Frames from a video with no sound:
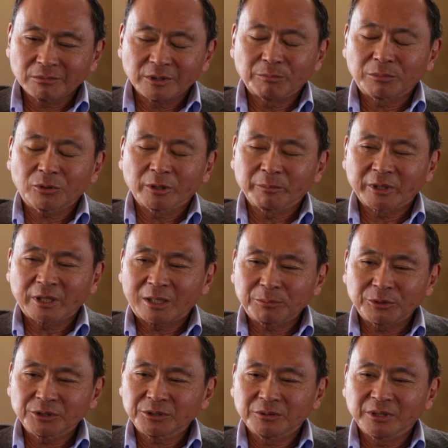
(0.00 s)
employment
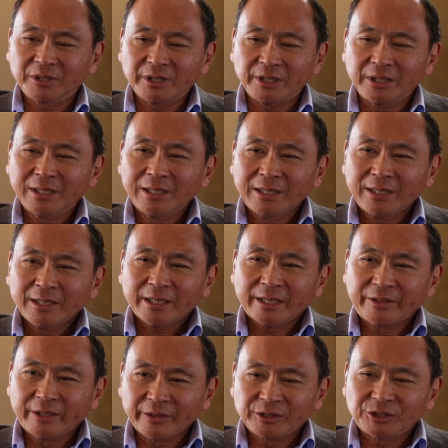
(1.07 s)
opportunity,
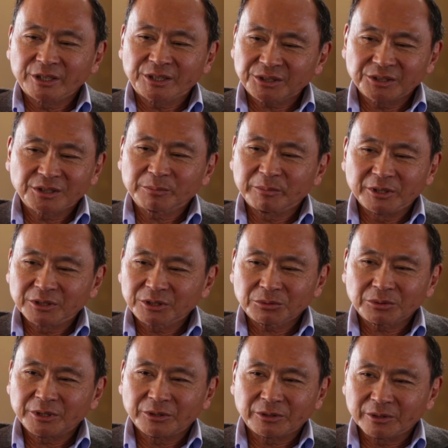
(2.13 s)
and then the justice
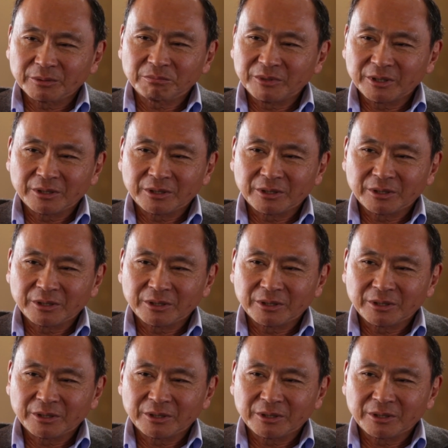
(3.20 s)
ministry or